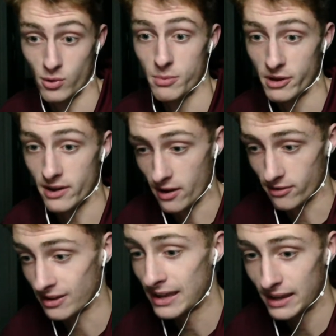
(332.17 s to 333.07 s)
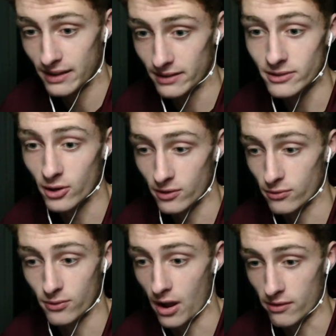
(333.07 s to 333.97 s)
creepy enough. He's already
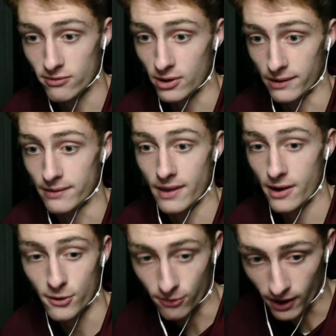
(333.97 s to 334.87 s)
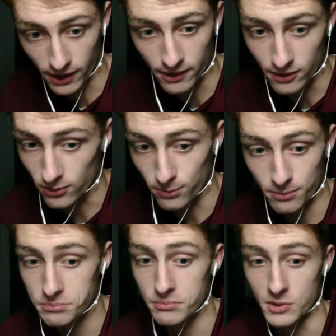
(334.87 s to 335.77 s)
uh, freaking terrifying. They'll
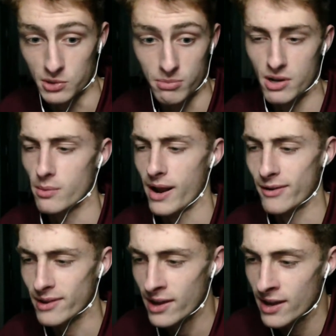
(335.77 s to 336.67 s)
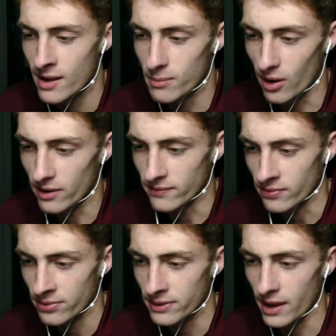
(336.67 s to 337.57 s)
just be around, but
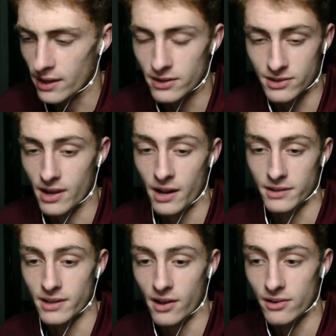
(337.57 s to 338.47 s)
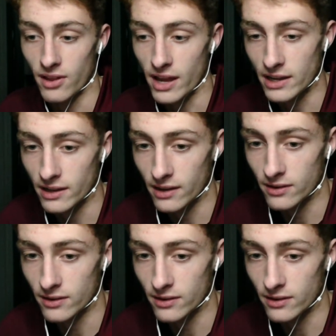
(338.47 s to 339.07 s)
yeah, it just kind of sounded like.